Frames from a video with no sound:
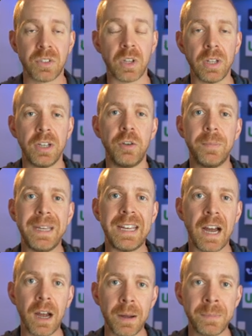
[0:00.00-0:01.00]
so that you
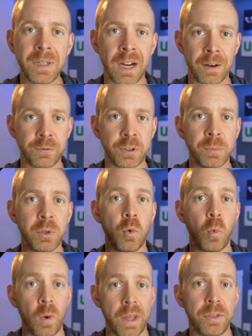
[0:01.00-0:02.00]
become
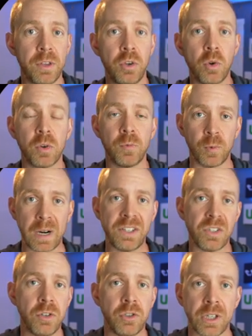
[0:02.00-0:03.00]
comfortable with your
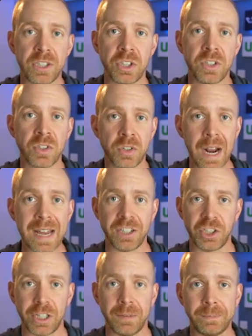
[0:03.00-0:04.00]
race nutrition strategy.